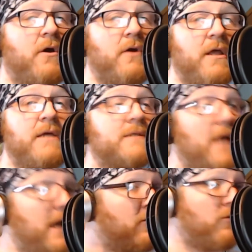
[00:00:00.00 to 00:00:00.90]
already is
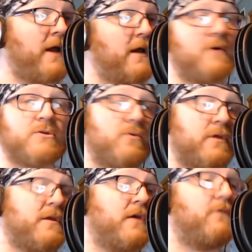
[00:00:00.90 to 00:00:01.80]
right now. So
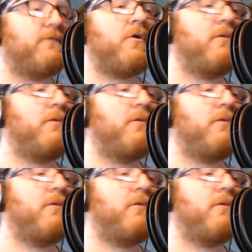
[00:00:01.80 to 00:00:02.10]
thank you for